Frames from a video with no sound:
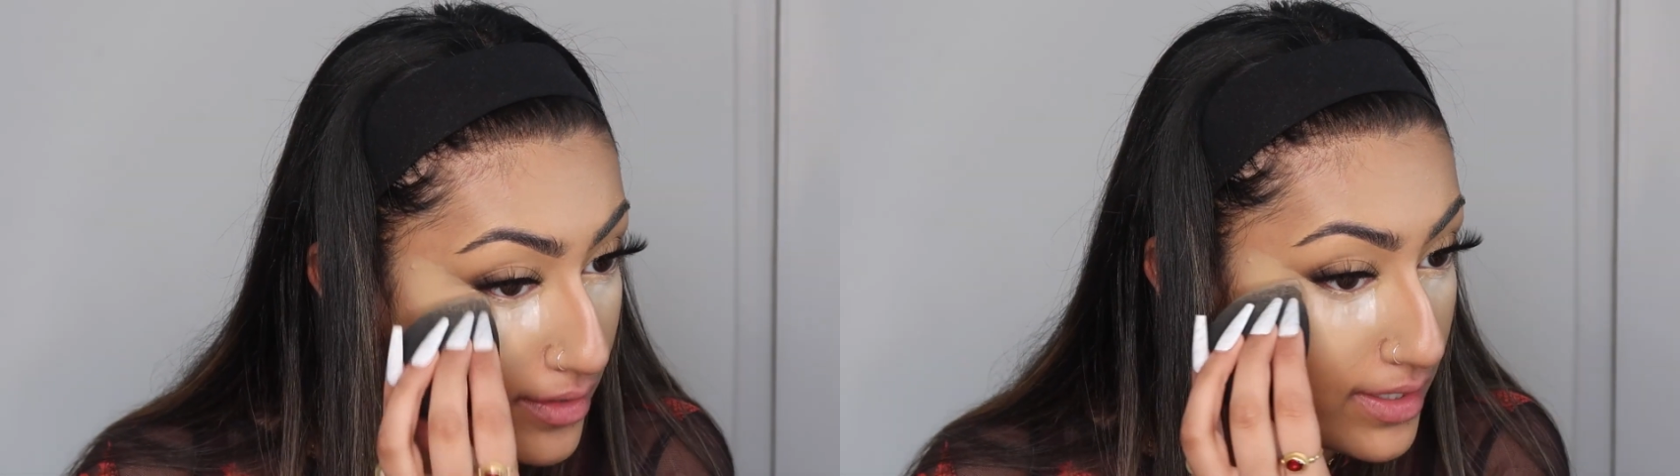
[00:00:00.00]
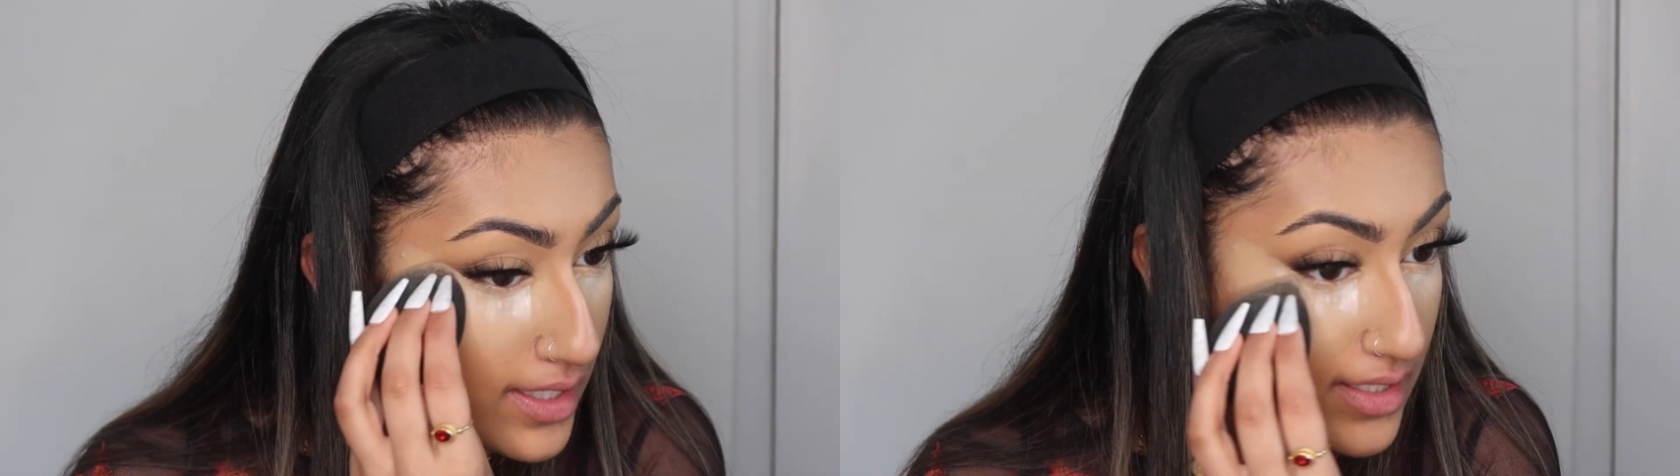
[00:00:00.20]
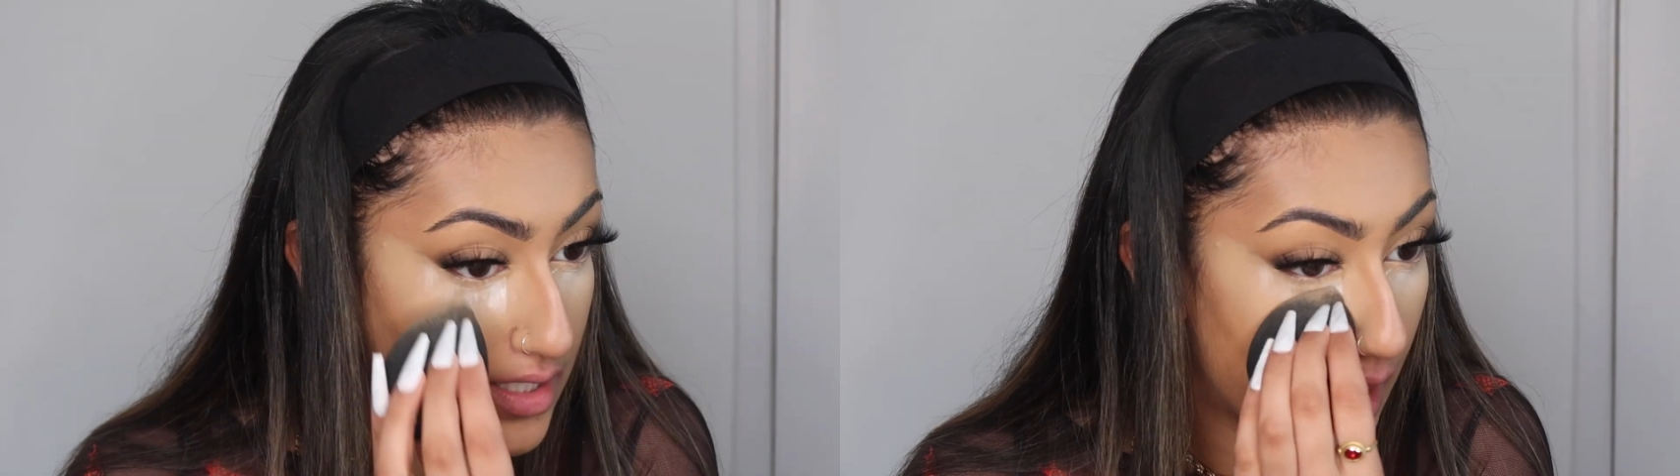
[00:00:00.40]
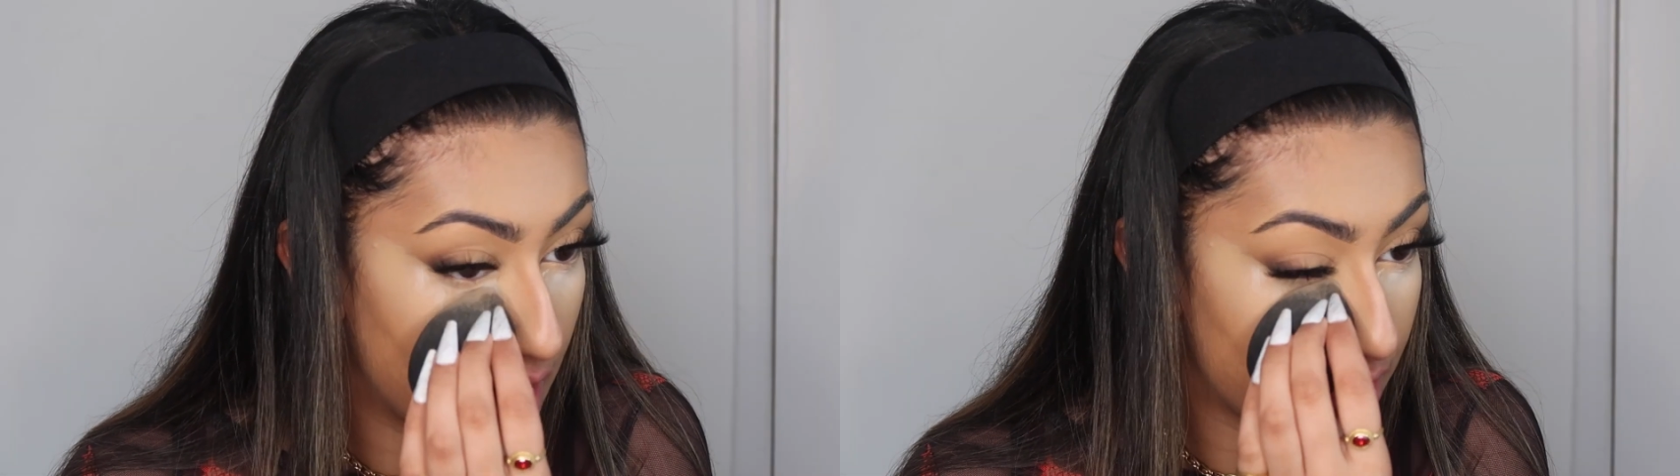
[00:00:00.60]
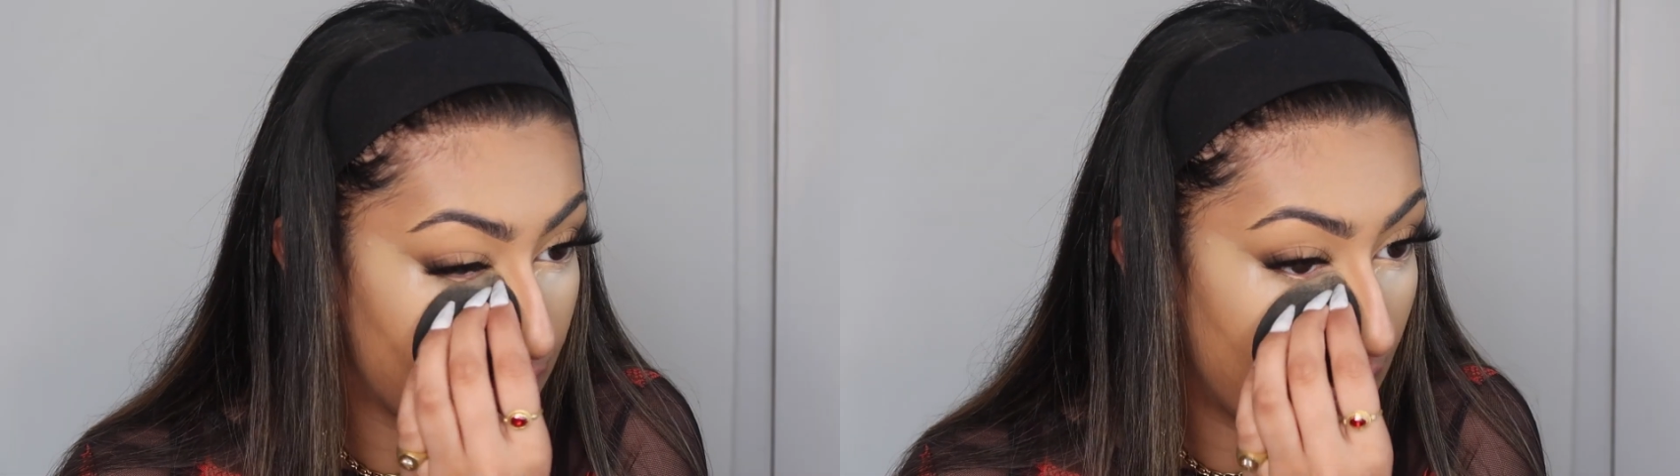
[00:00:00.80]
the
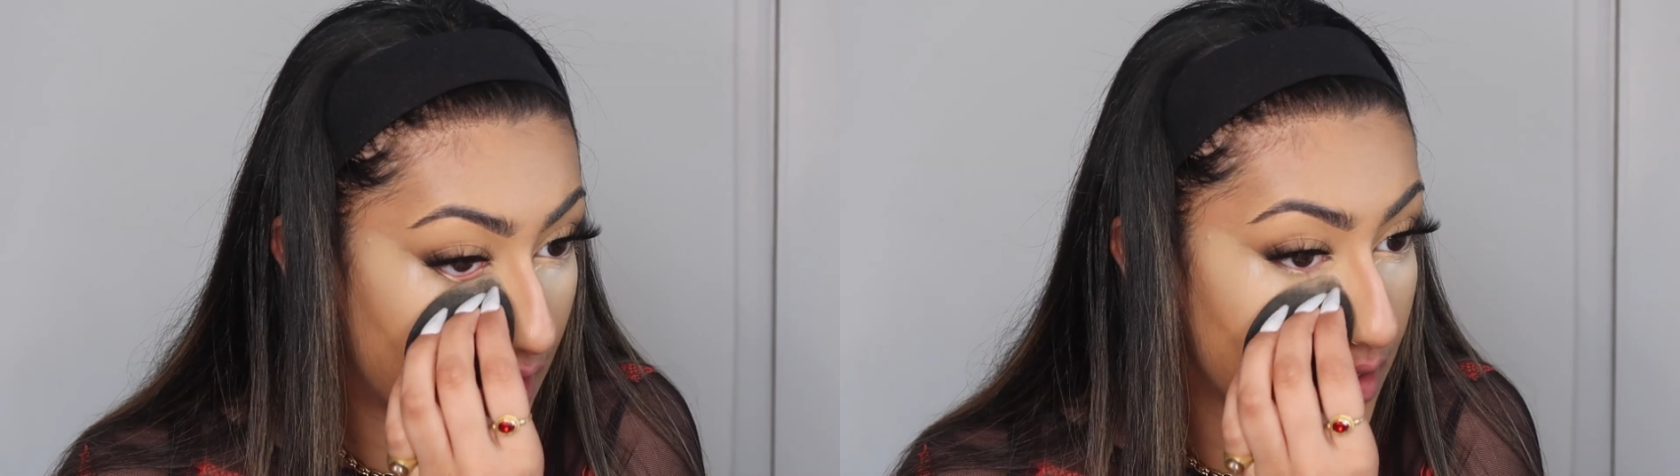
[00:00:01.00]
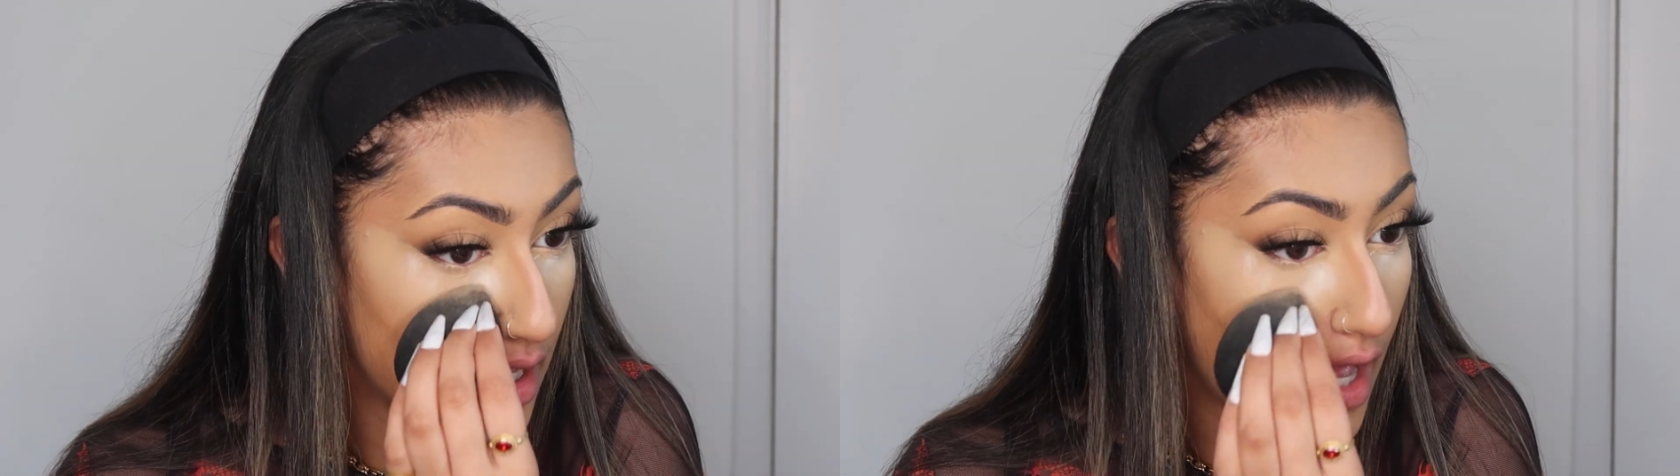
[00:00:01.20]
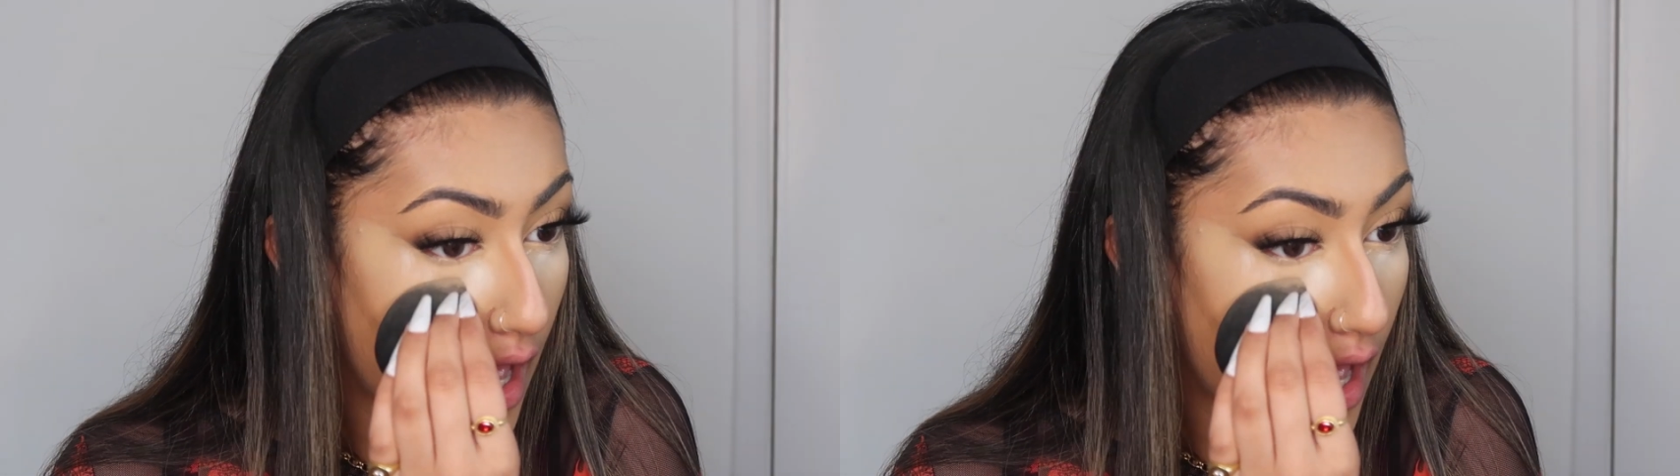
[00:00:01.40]
entire thing.